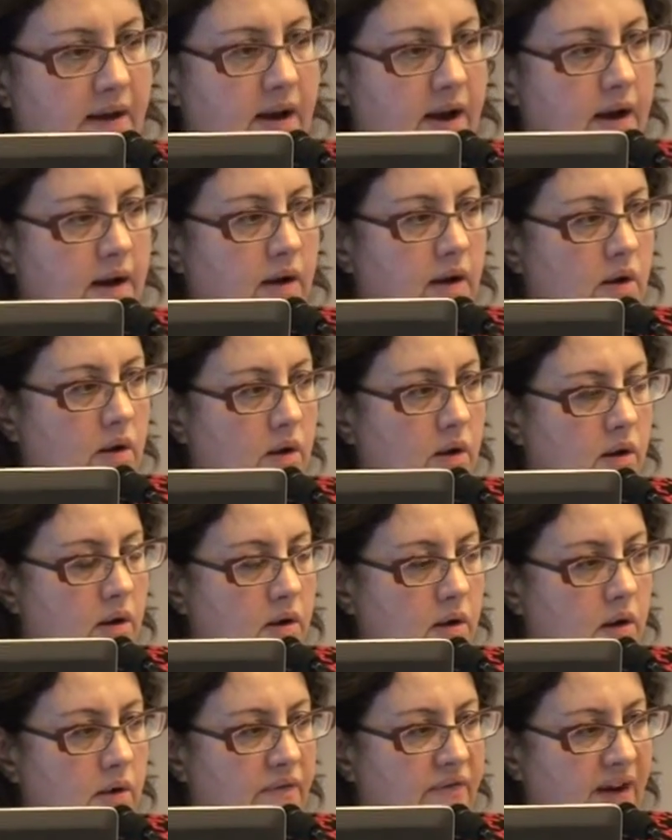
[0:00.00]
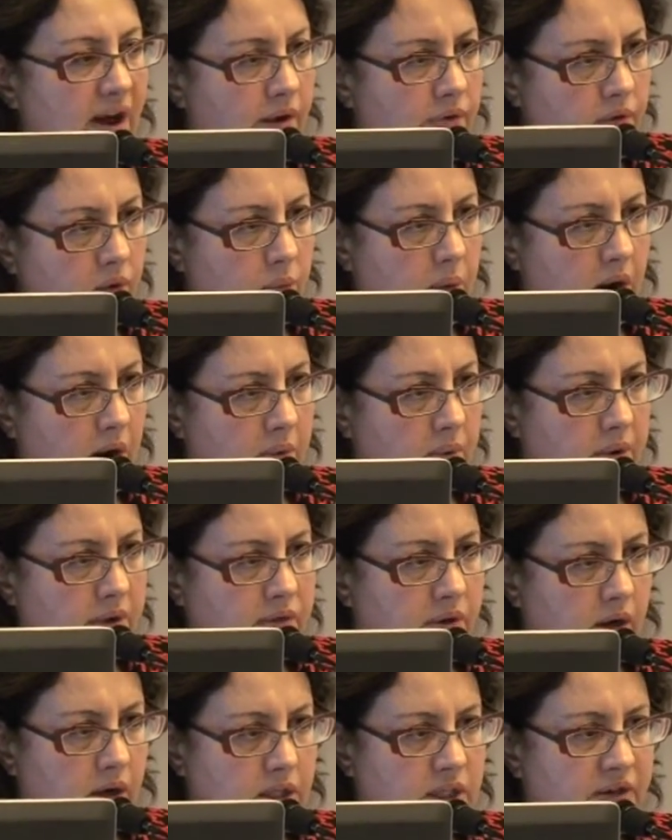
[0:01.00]
found the
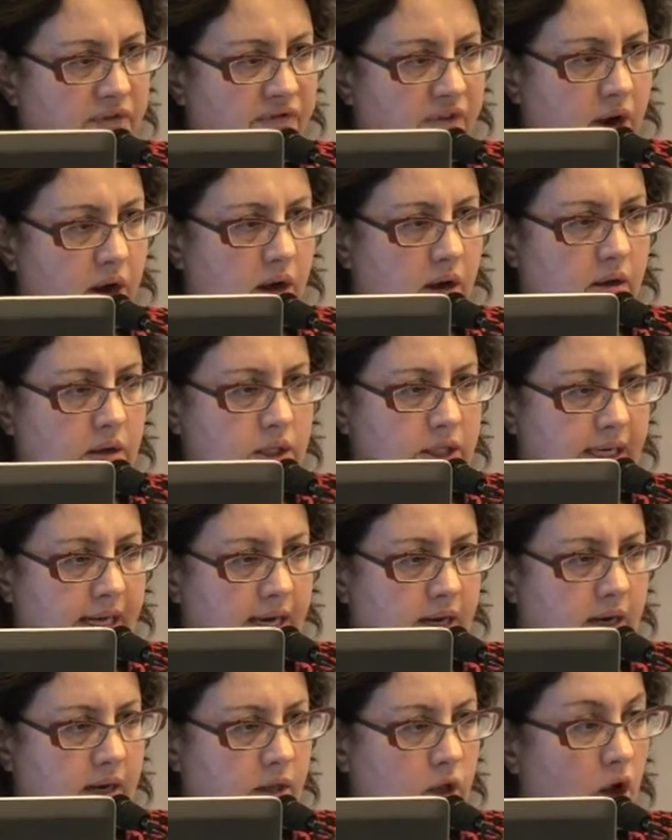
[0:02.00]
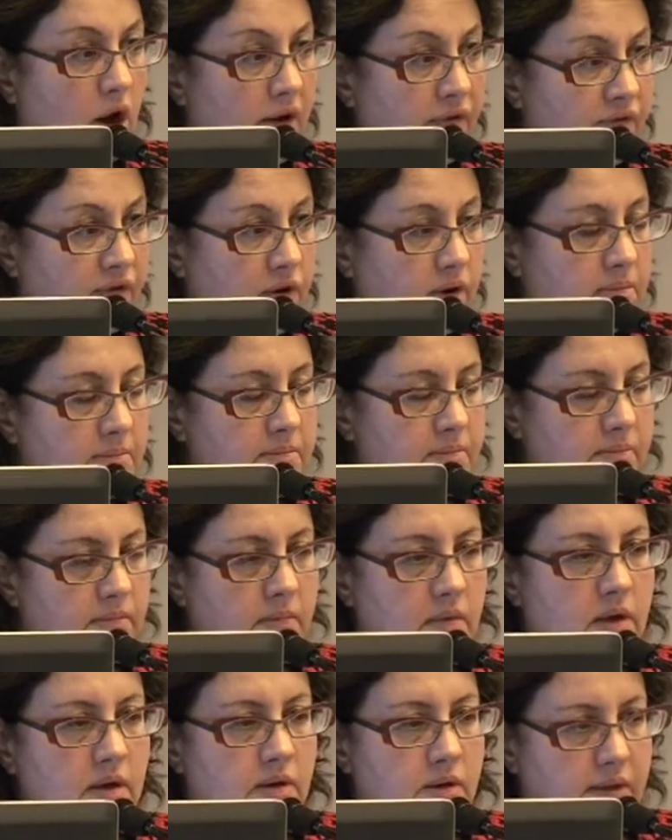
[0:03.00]
wherewithal to get a law
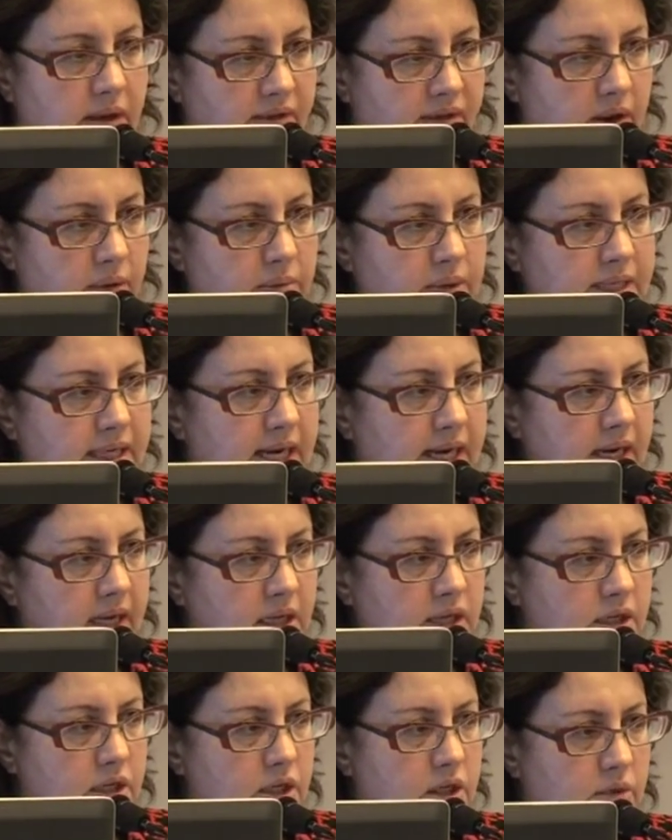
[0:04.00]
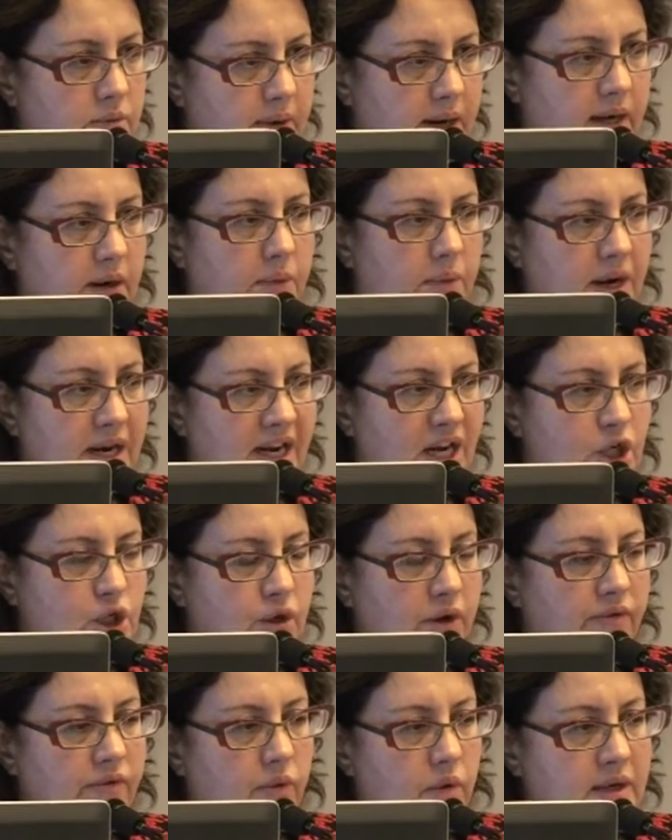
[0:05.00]
firm that they retained to write a
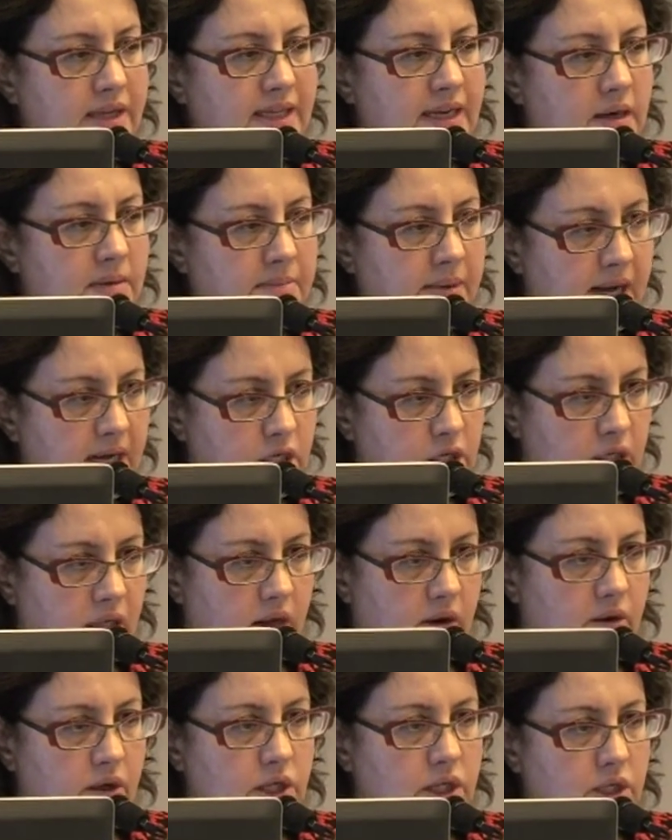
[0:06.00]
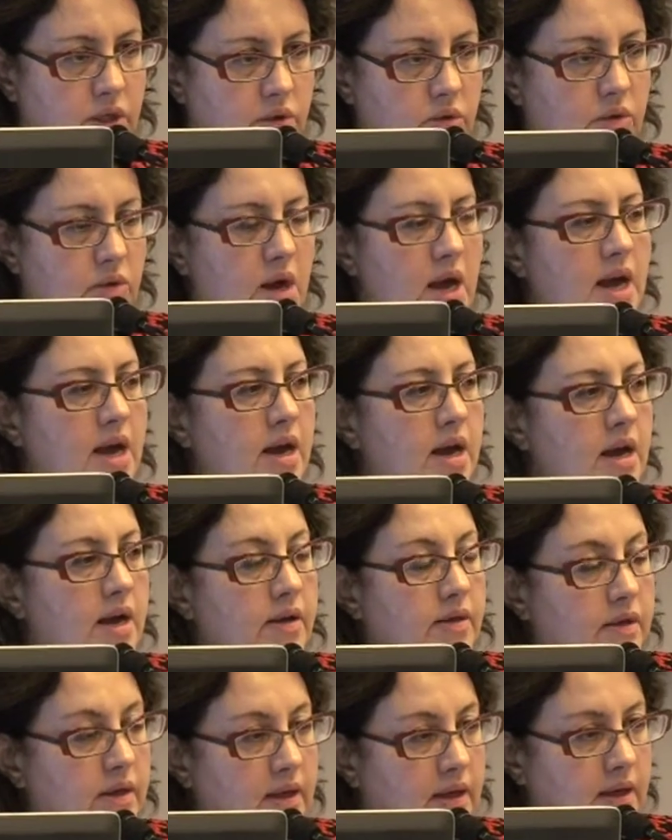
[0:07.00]
114-page letter to
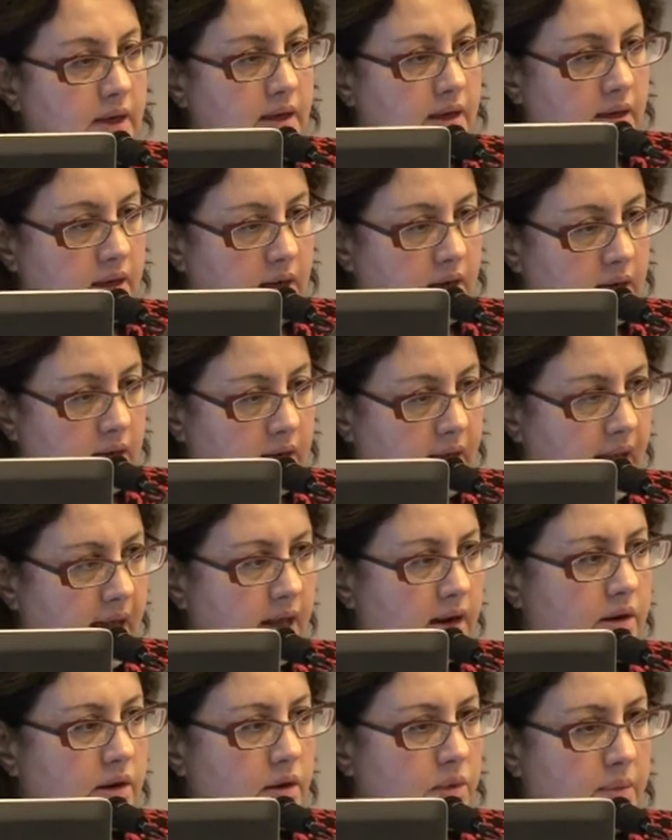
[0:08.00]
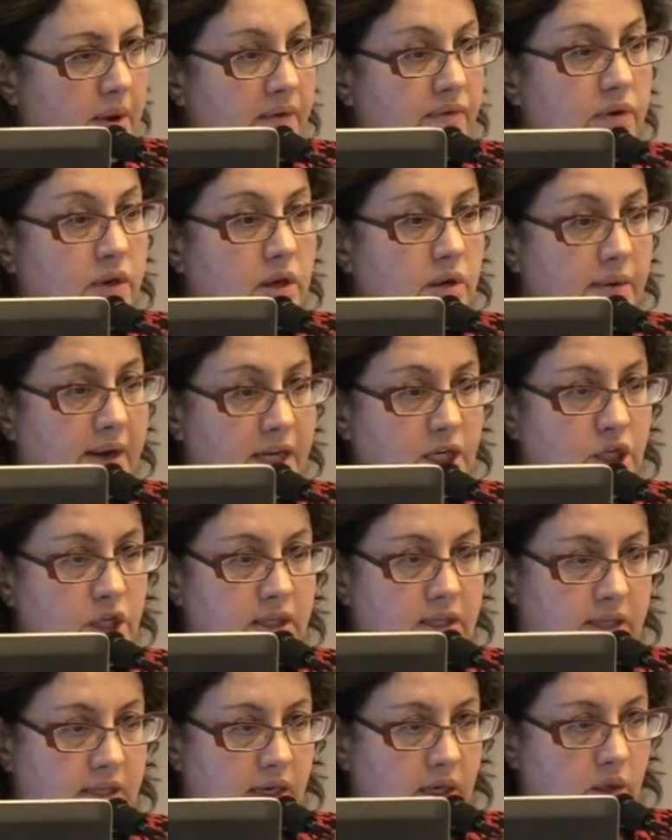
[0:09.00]
the Canada Revenue
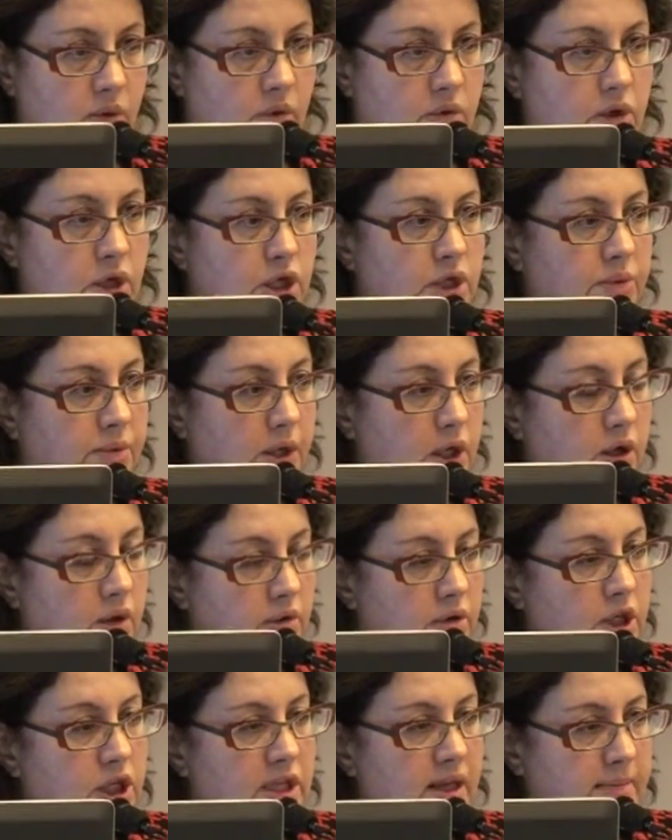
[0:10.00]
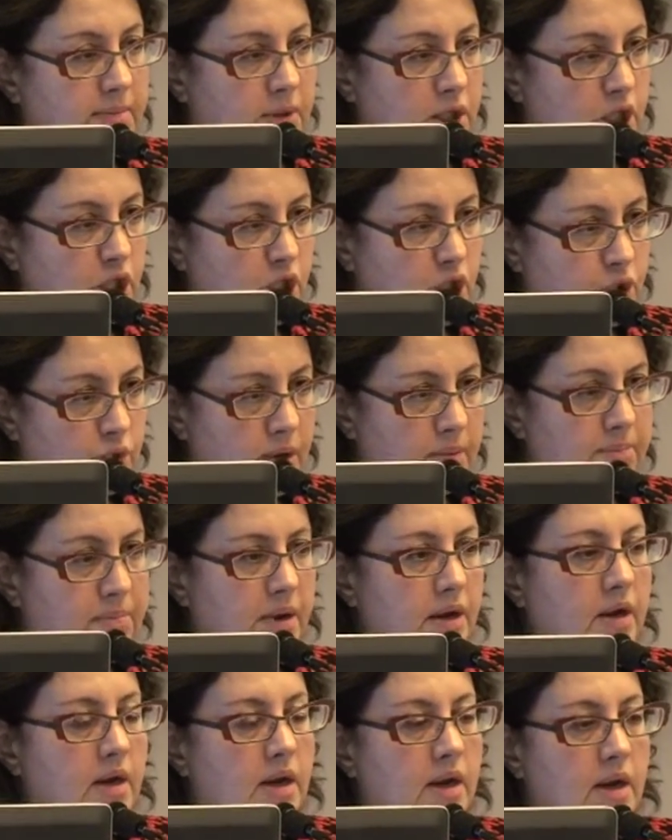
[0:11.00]
Agency in order to encourage them to
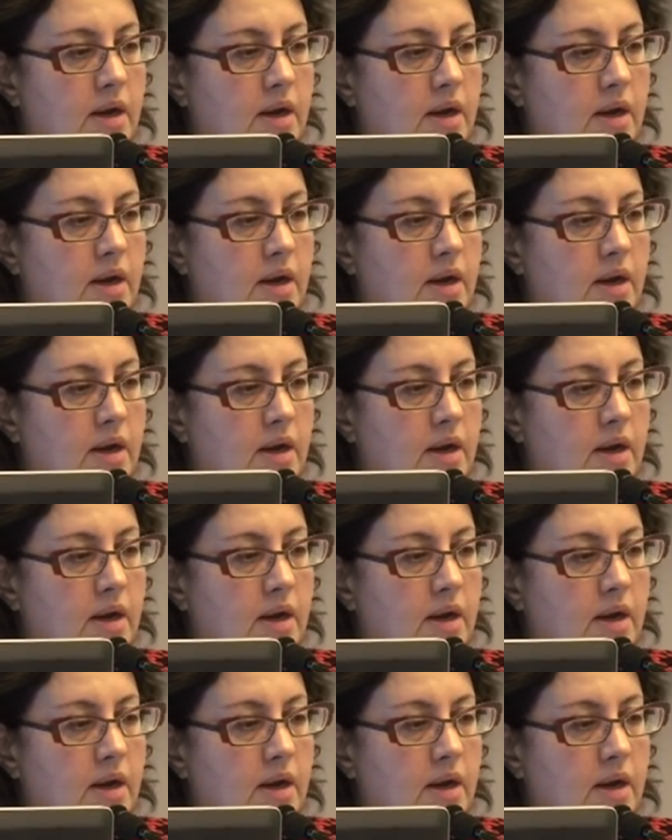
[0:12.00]
strip